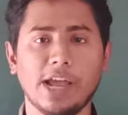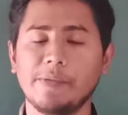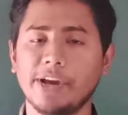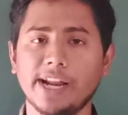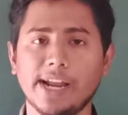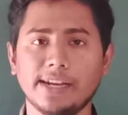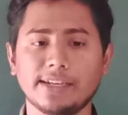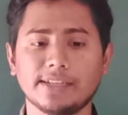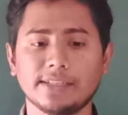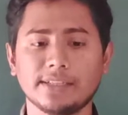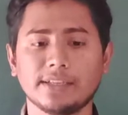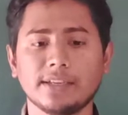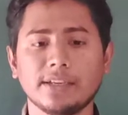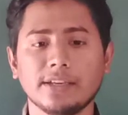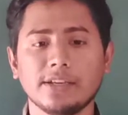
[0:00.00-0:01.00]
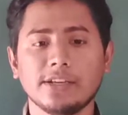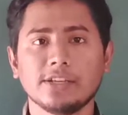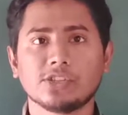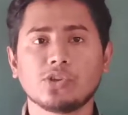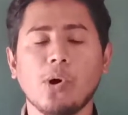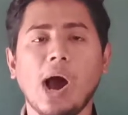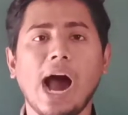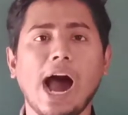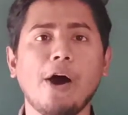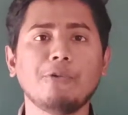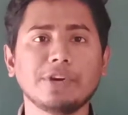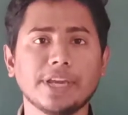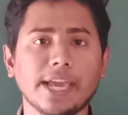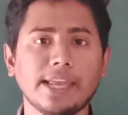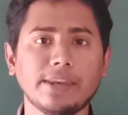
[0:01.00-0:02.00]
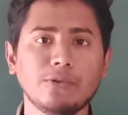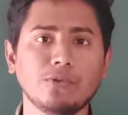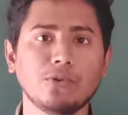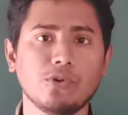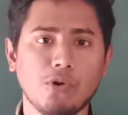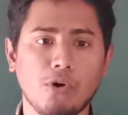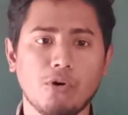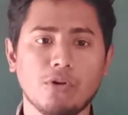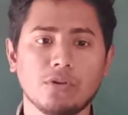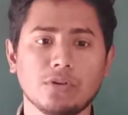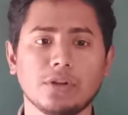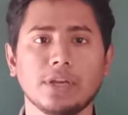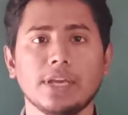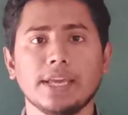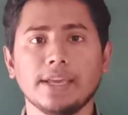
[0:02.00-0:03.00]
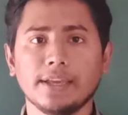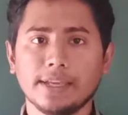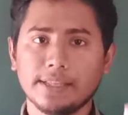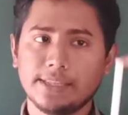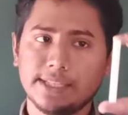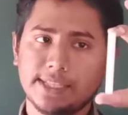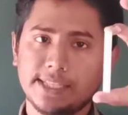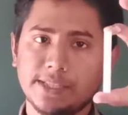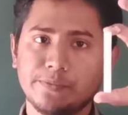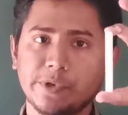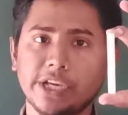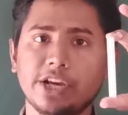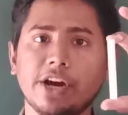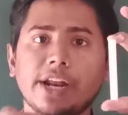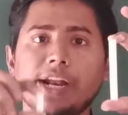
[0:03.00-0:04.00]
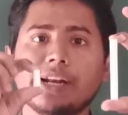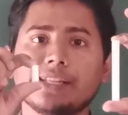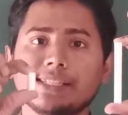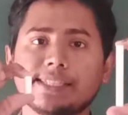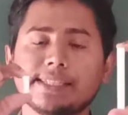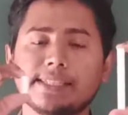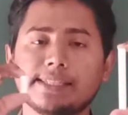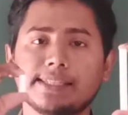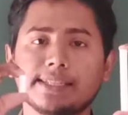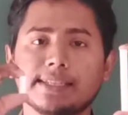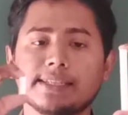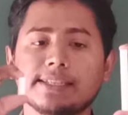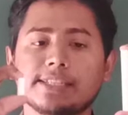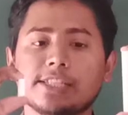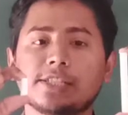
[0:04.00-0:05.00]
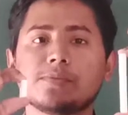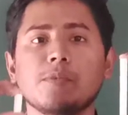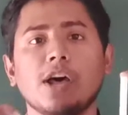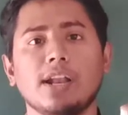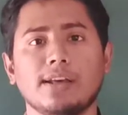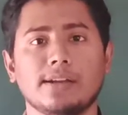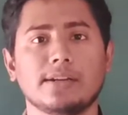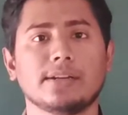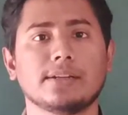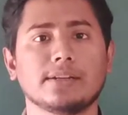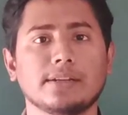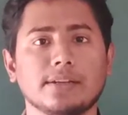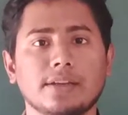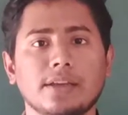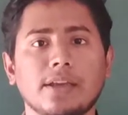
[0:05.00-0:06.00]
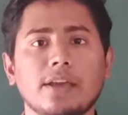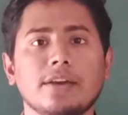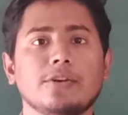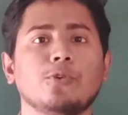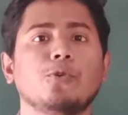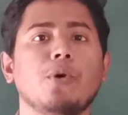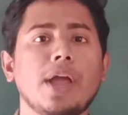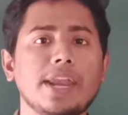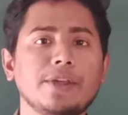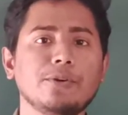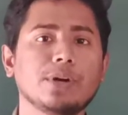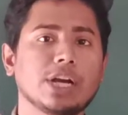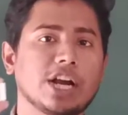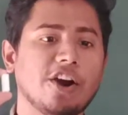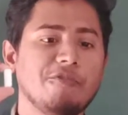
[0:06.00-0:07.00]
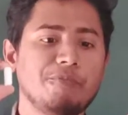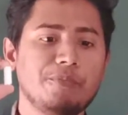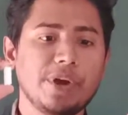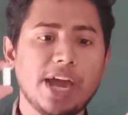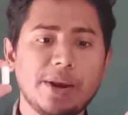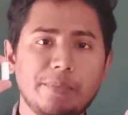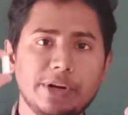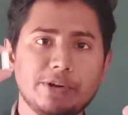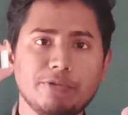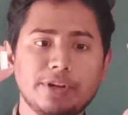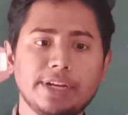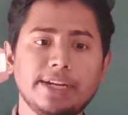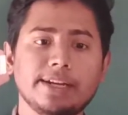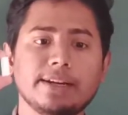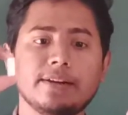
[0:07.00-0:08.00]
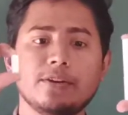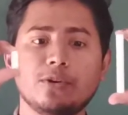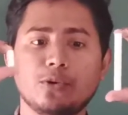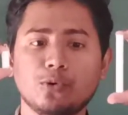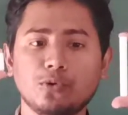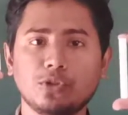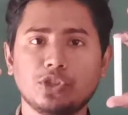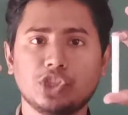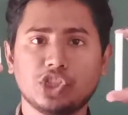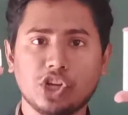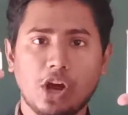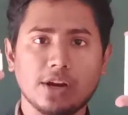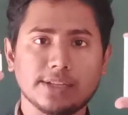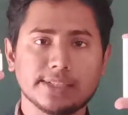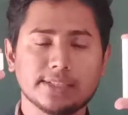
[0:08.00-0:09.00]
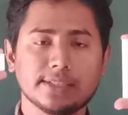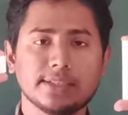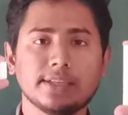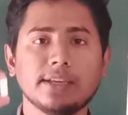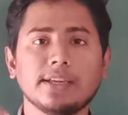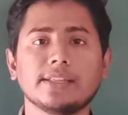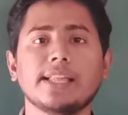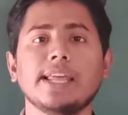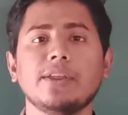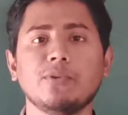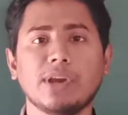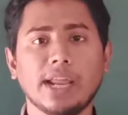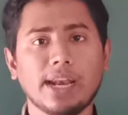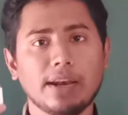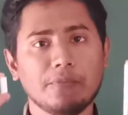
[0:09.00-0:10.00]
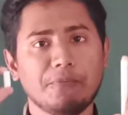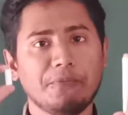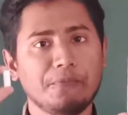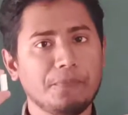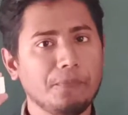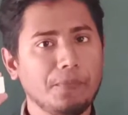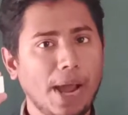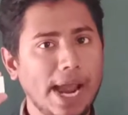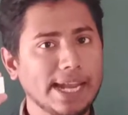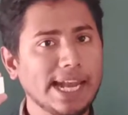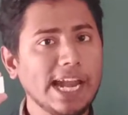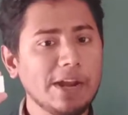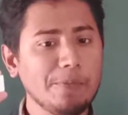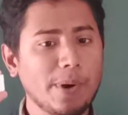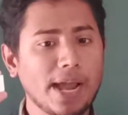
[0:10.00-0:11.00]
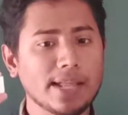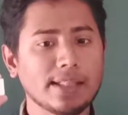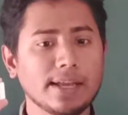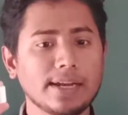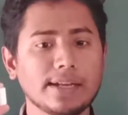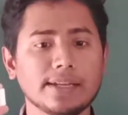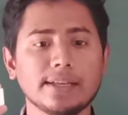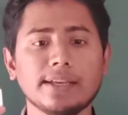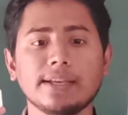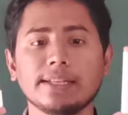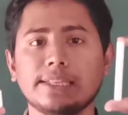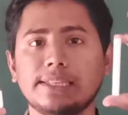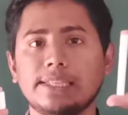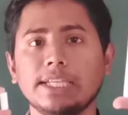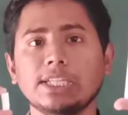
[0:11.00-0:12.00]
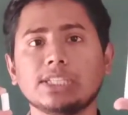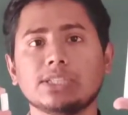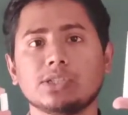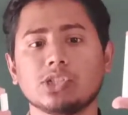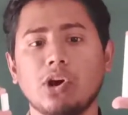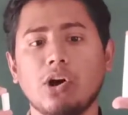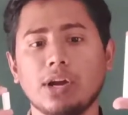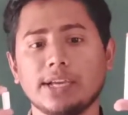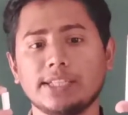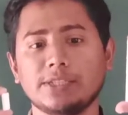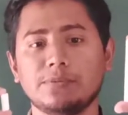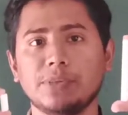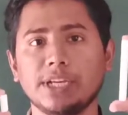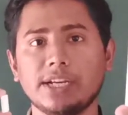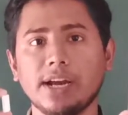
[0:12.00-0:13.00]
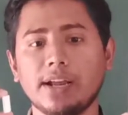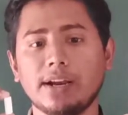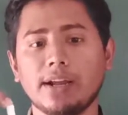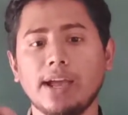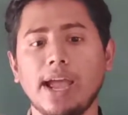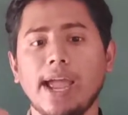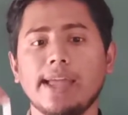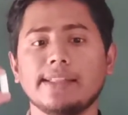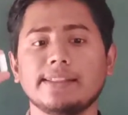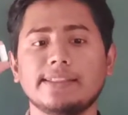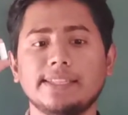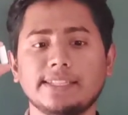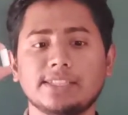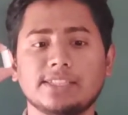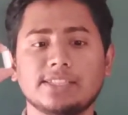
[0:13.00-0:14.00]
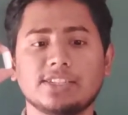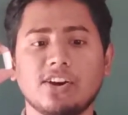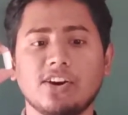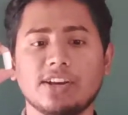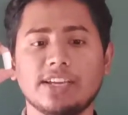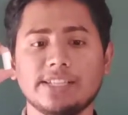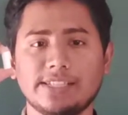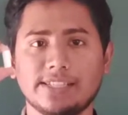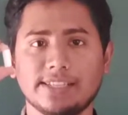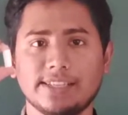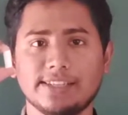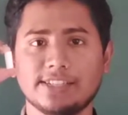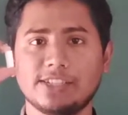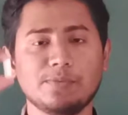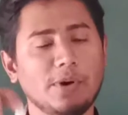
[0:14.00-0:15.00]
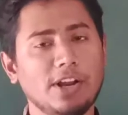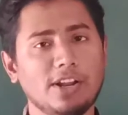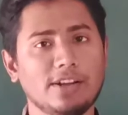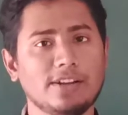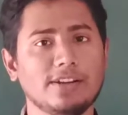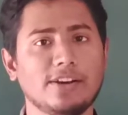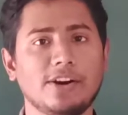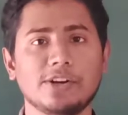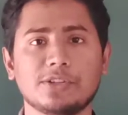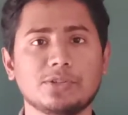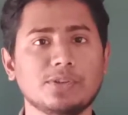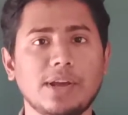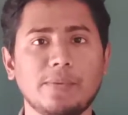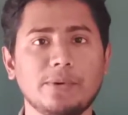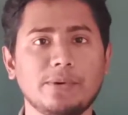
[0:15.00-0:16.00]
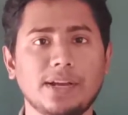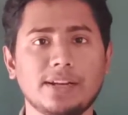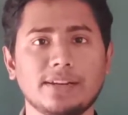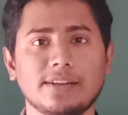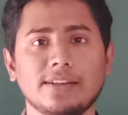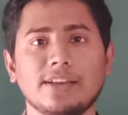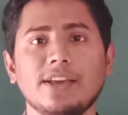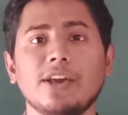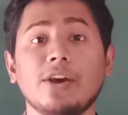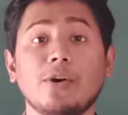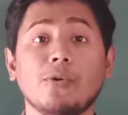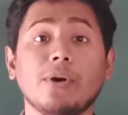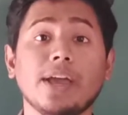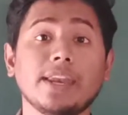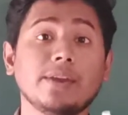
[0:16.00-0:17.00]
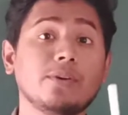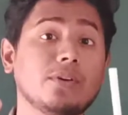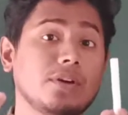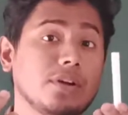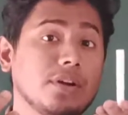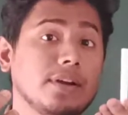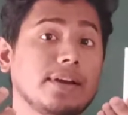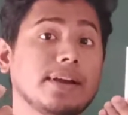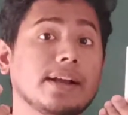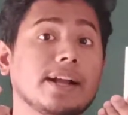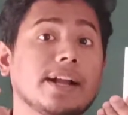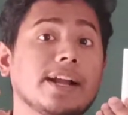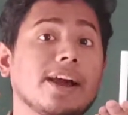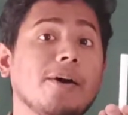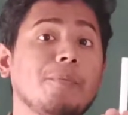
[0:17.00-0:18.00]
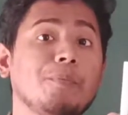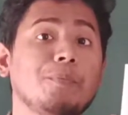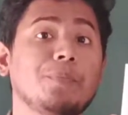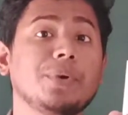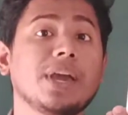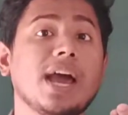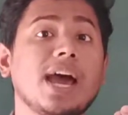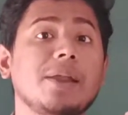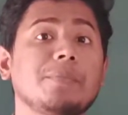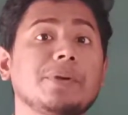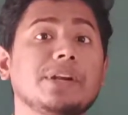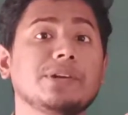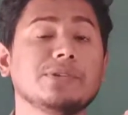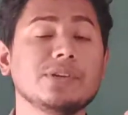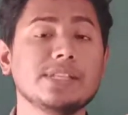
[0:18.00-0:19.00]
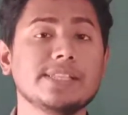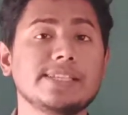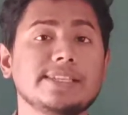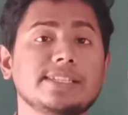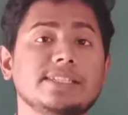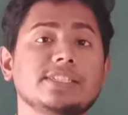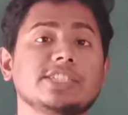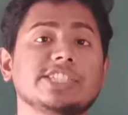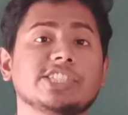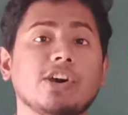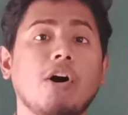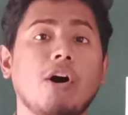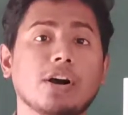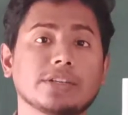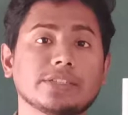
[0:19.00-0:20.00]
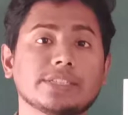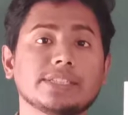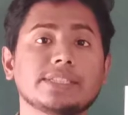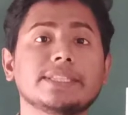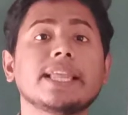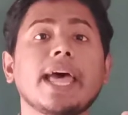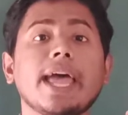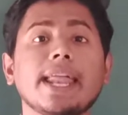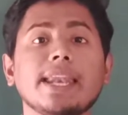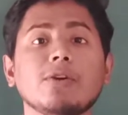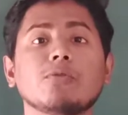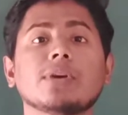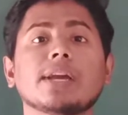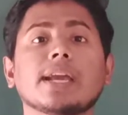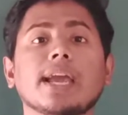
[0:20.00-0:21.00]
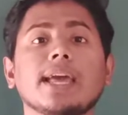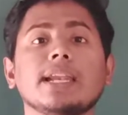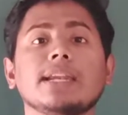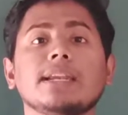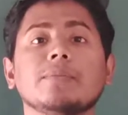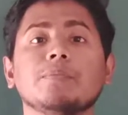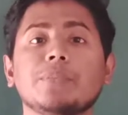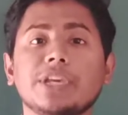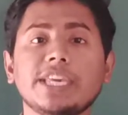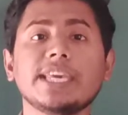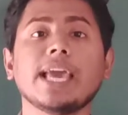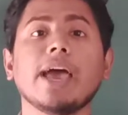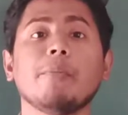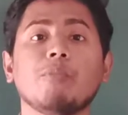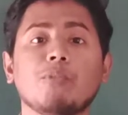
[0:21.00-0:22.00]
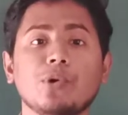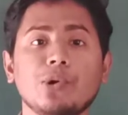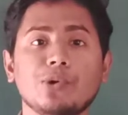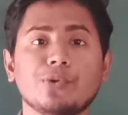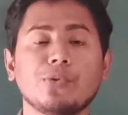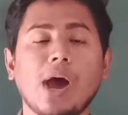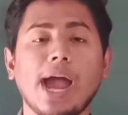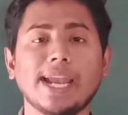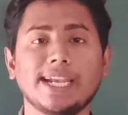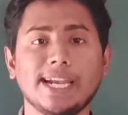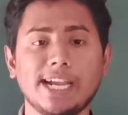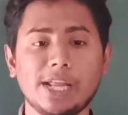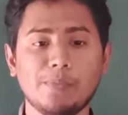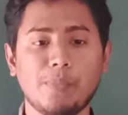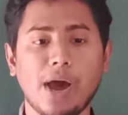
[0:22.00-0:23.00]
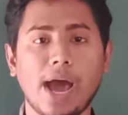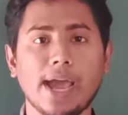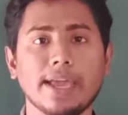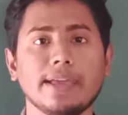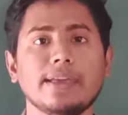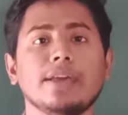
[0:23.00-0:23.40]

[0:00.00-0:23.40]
Am I right? So how can you know this is bigger and this is smaller? When you compare between two chalks, then you can identify that this chalk is bigger and this chalk is smaller. Understood everyone? When you compare between these chalks, then you can be able to identify